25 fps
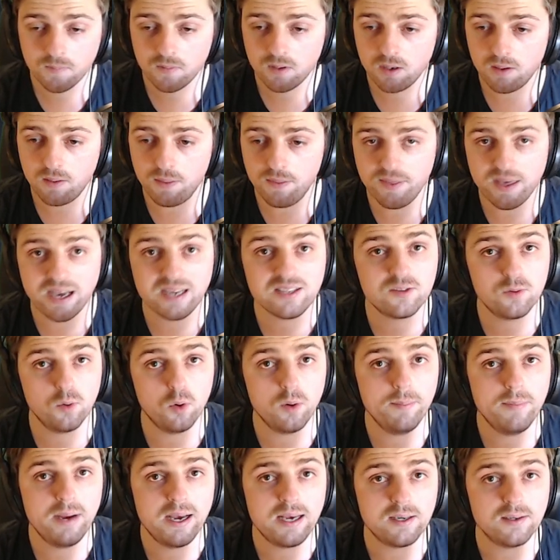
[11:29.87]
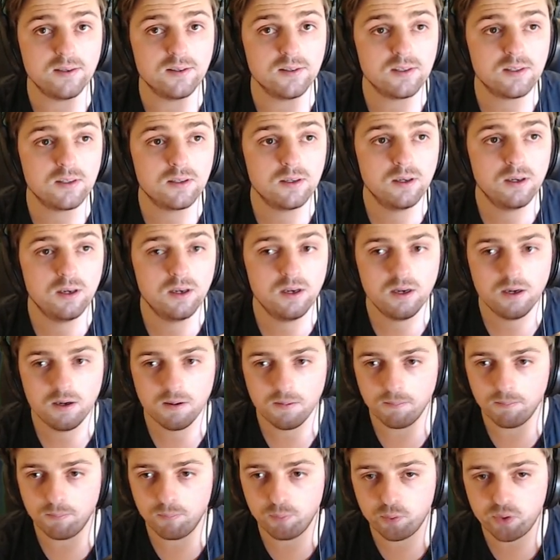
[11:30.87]
That's what matters.
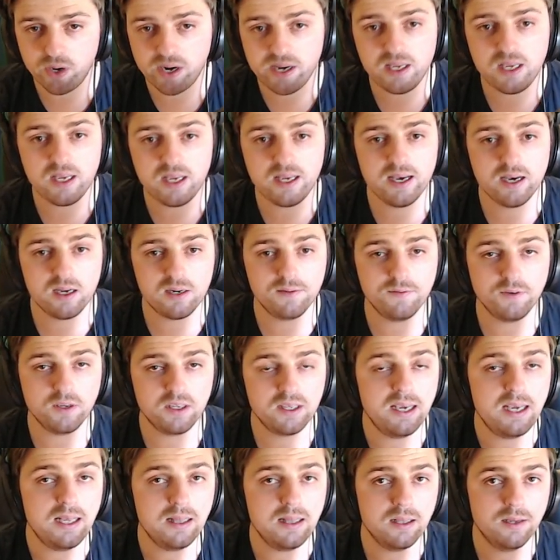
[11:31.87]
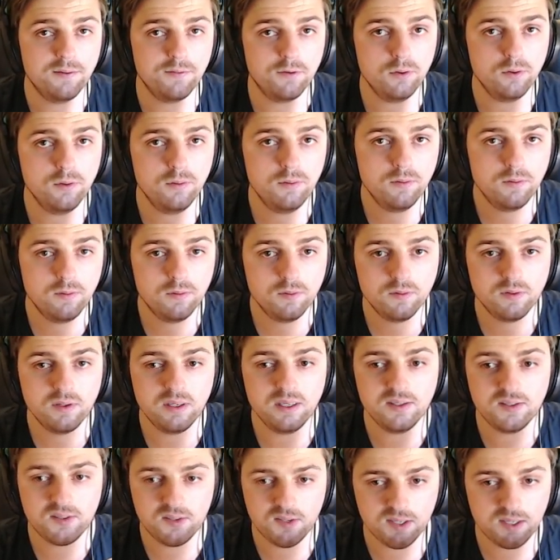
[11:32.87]
Breaking out of a key level
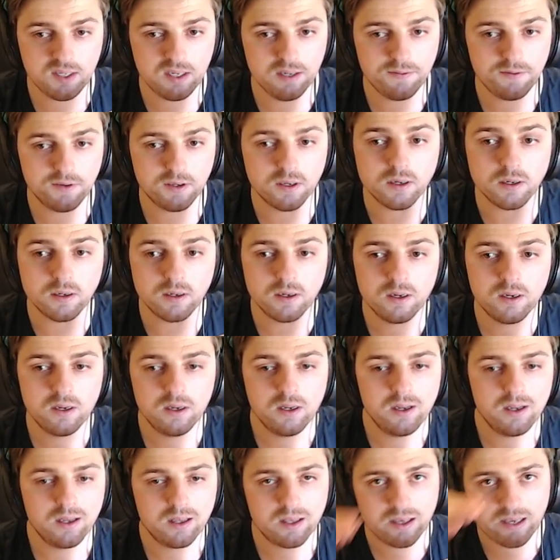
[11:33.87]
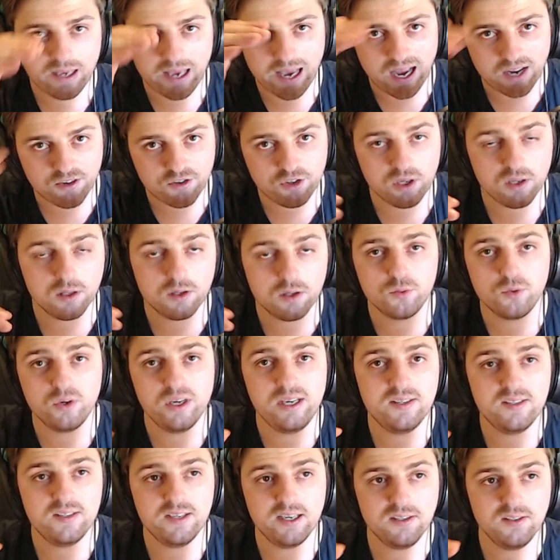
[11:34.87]
is significant. Catching the
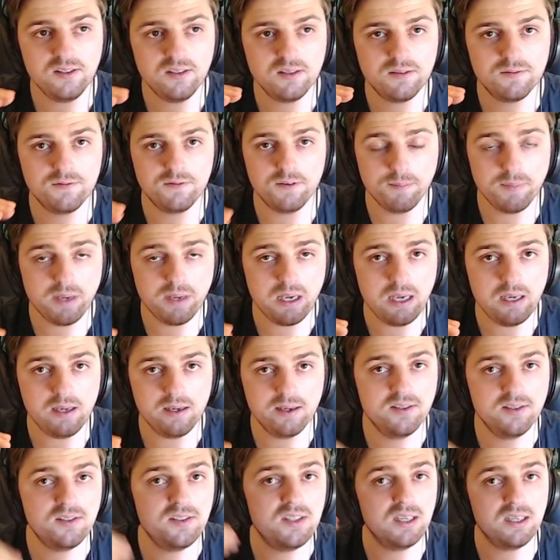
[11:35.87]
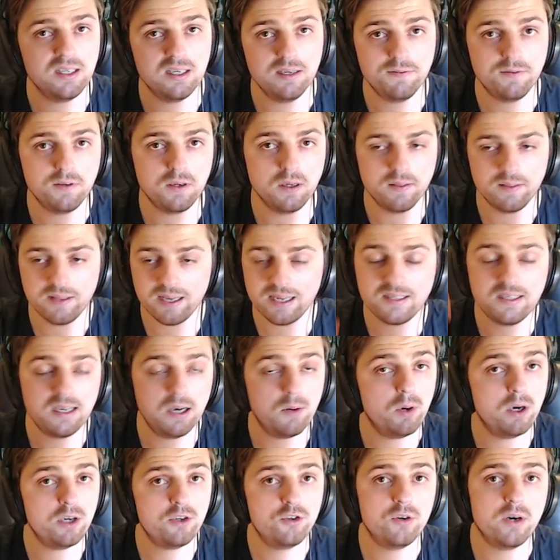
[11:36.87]
retest, for me, is significant. That's
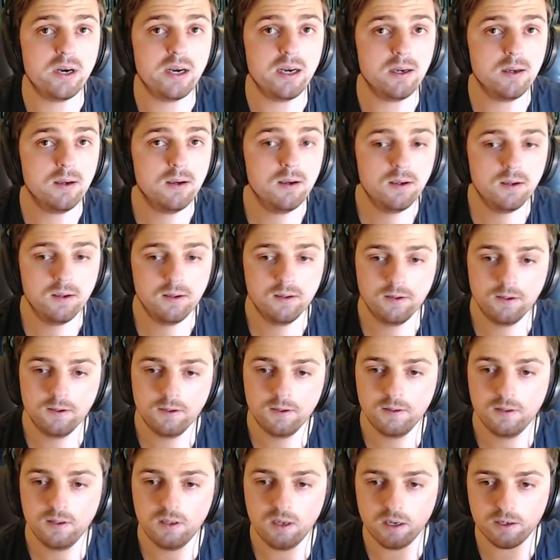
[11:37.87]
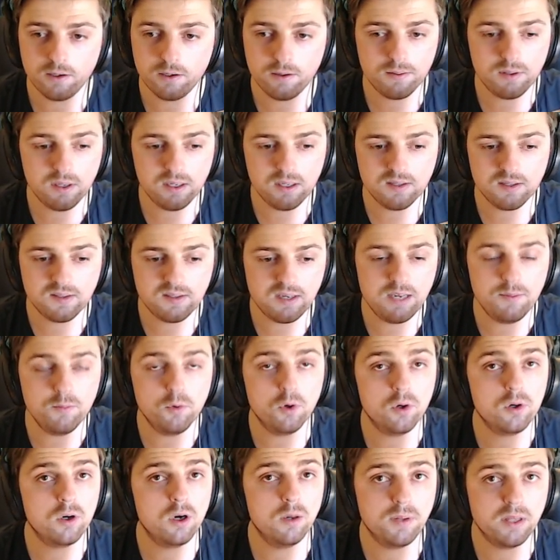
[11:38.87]
how I trade. I don't think it's any
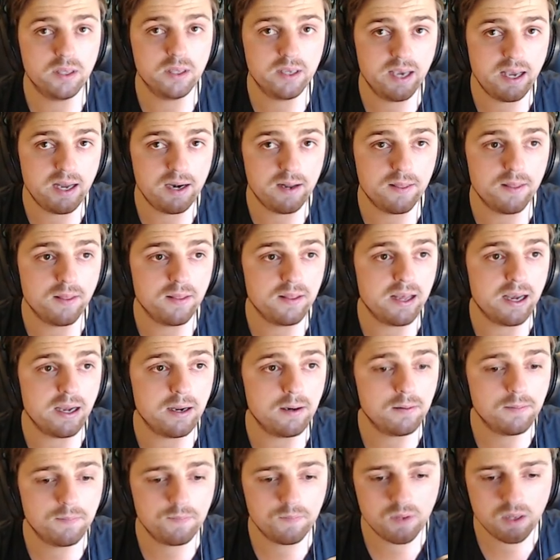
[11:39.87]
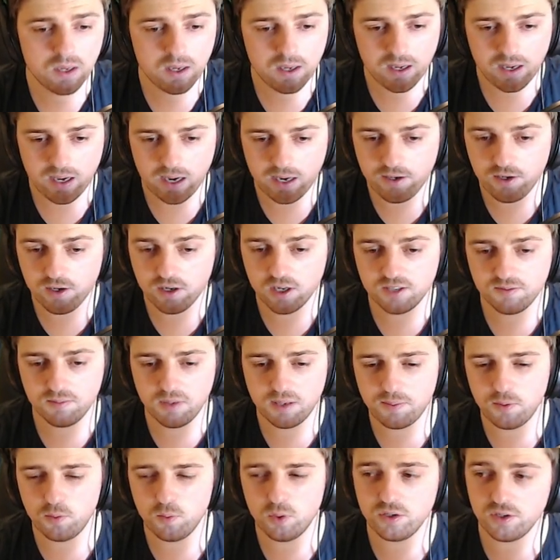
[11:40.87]
more complicated than that. And you guys
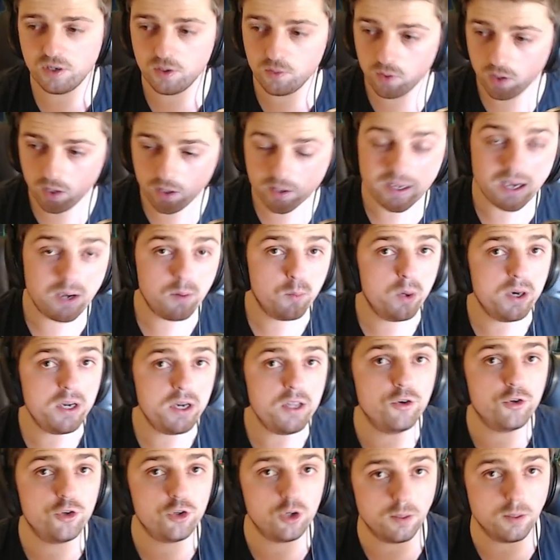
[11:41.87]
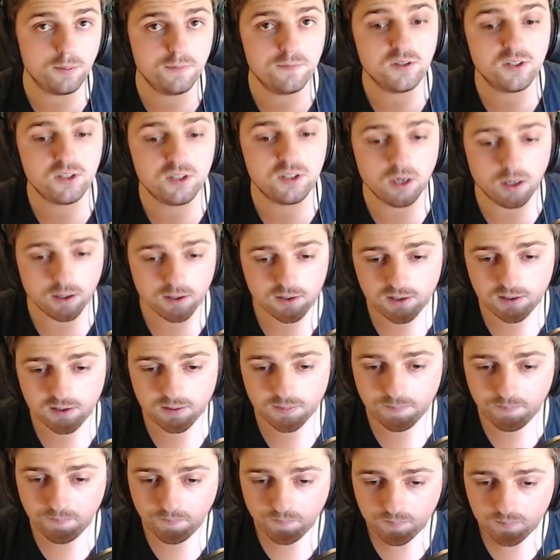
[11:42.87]
might be wondering, well, okay, where do you shop for stocks?
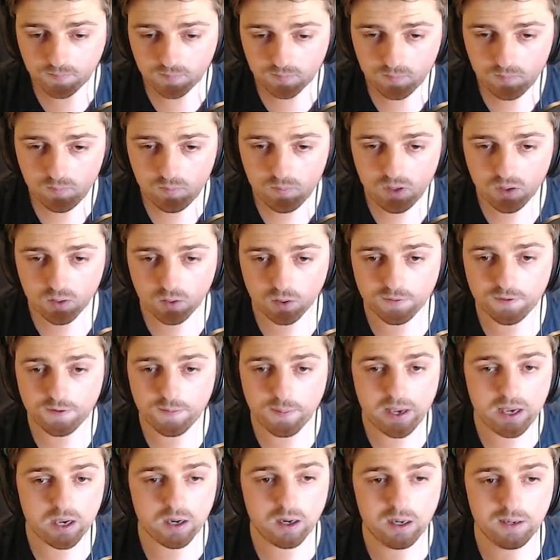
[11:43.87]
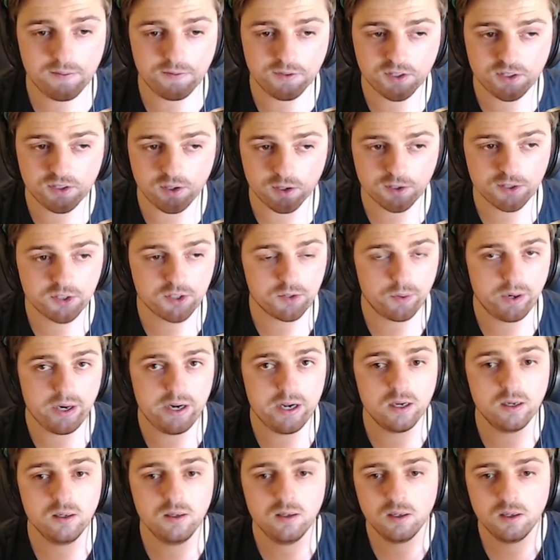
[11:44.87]
Well, for me, I have a stock screener.